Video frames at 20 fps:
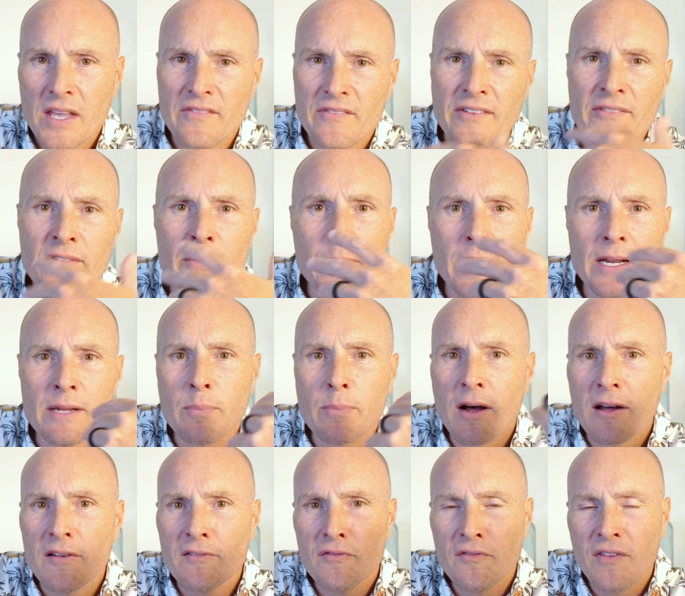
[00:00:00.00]
If everybody
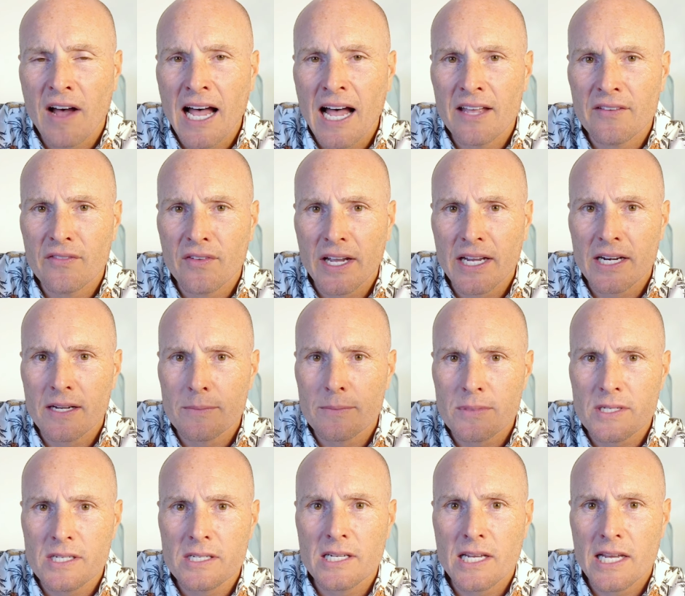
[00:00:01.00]
bought 5
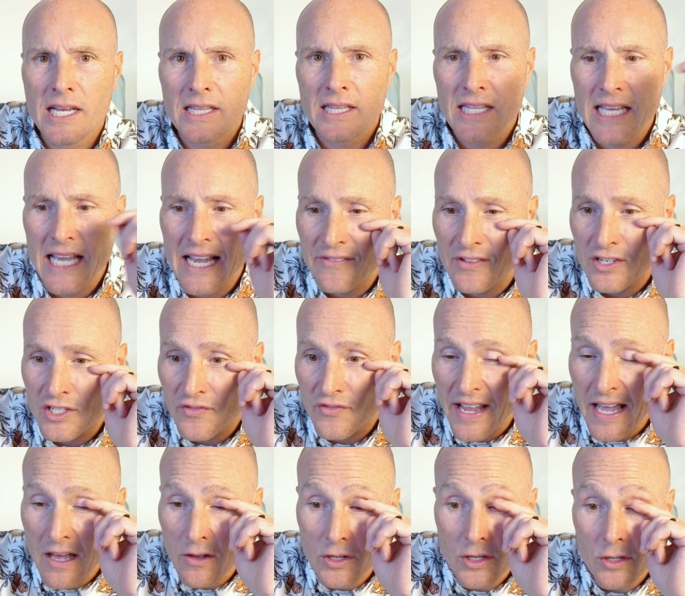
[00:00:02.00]
items to hit the average
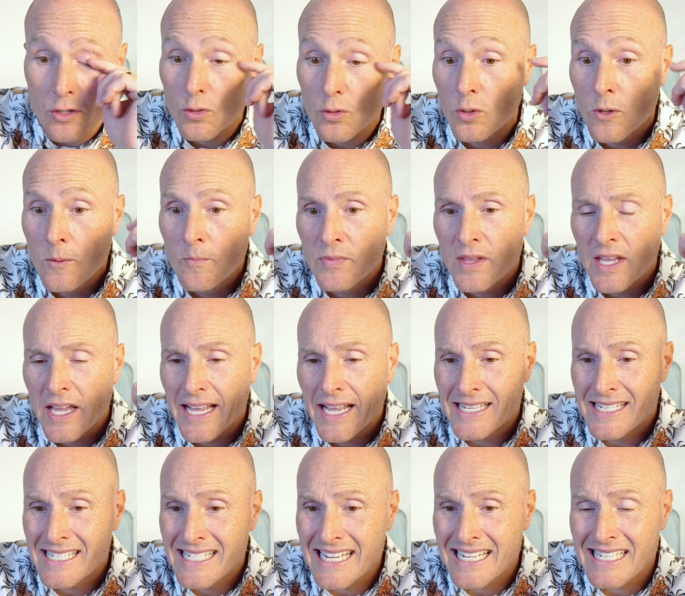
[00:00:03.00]
value,
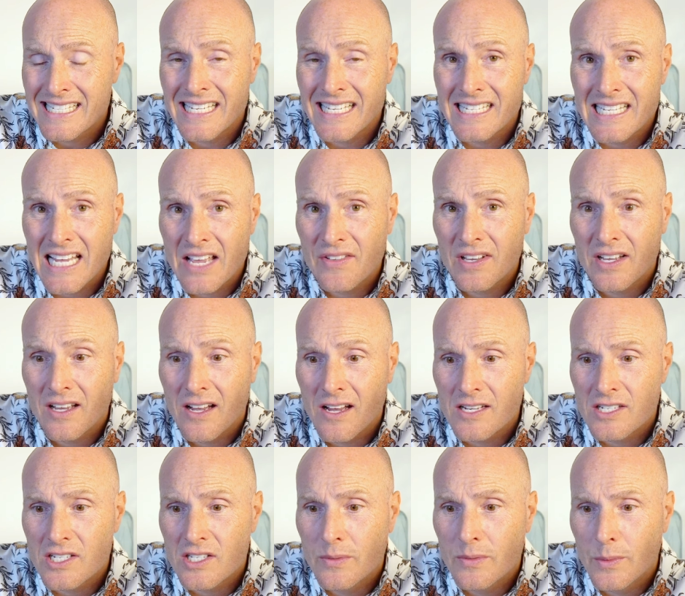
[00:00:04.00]
it's 67
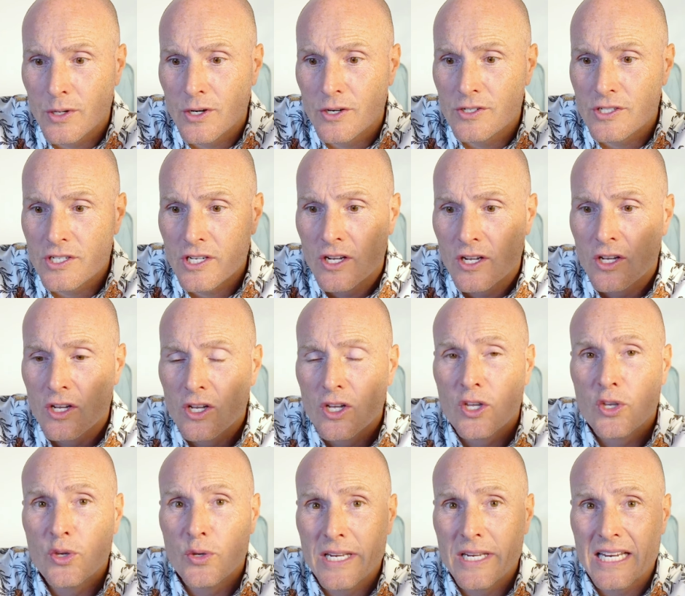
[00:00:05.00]
customers,
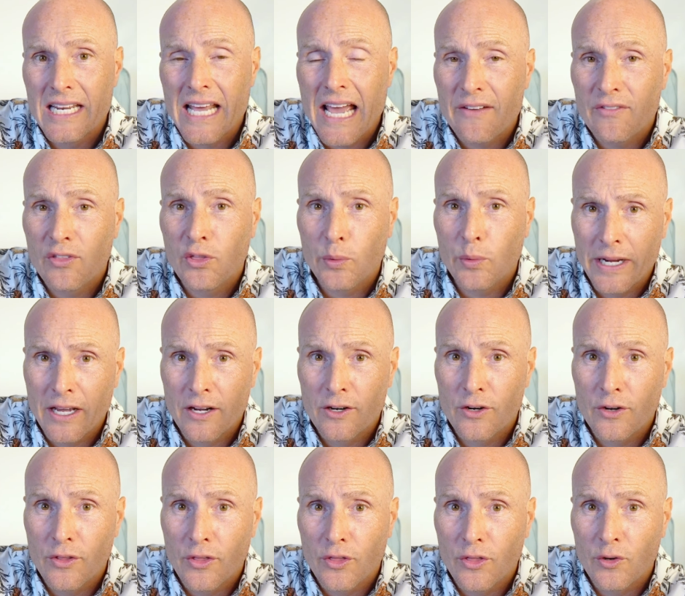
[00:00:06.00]
you need to have
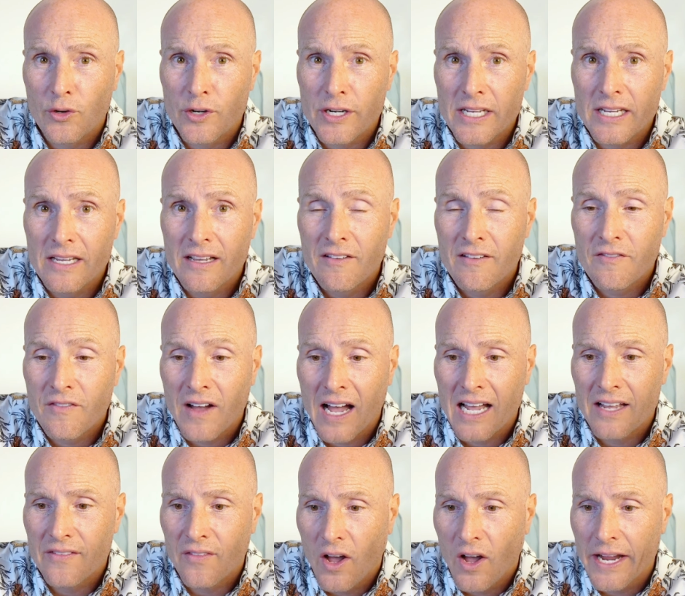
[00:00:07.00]

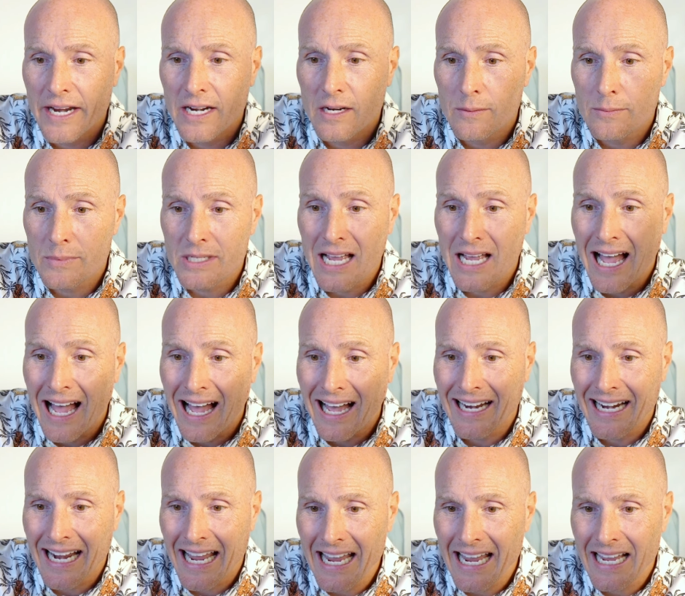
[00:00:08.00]
335 items
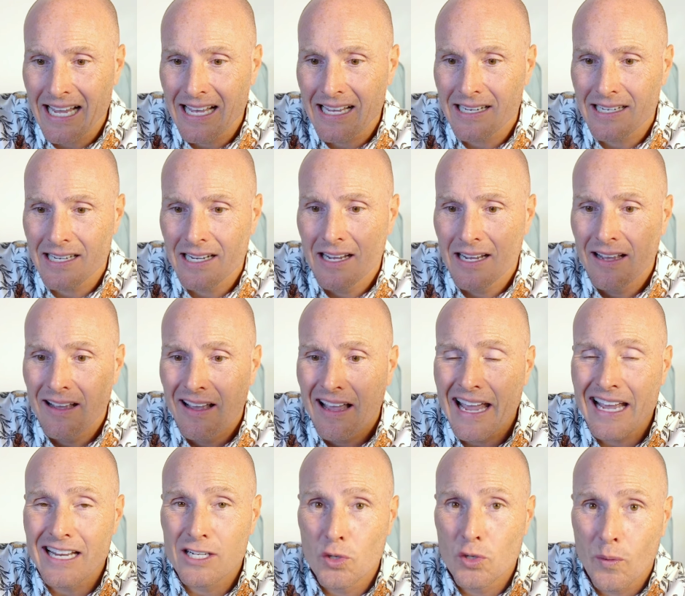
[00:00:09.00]
on hand.
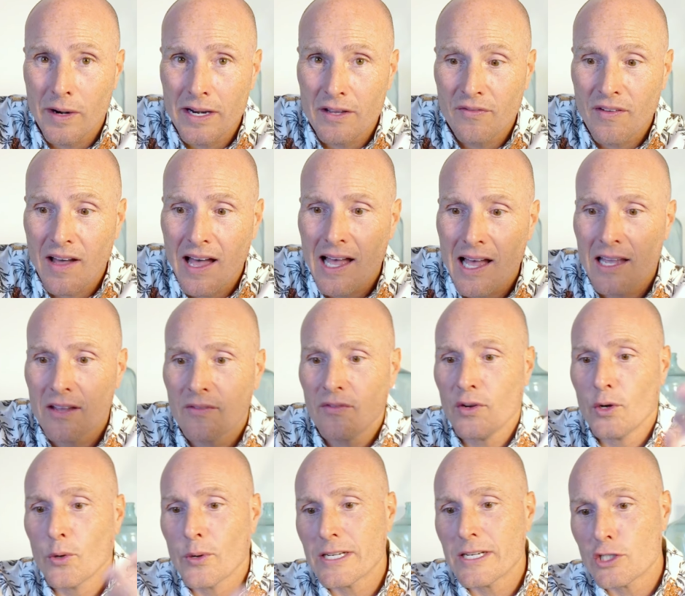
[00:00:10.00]
At 25,
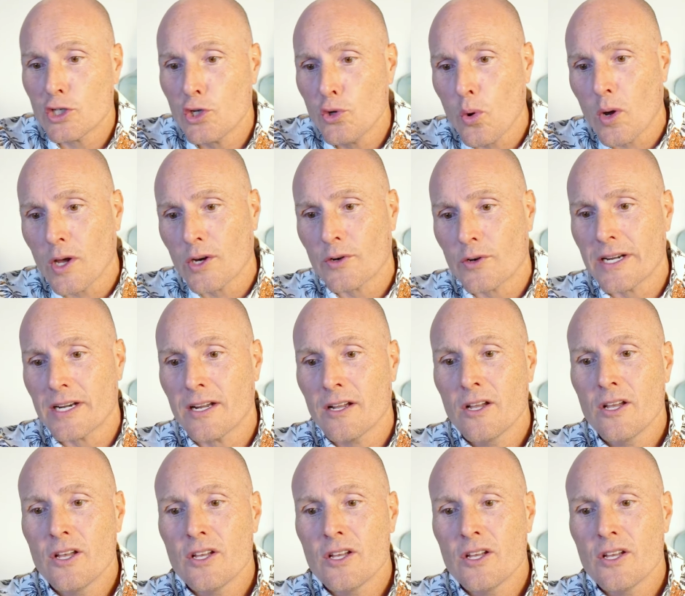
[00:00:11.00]
you're at 200.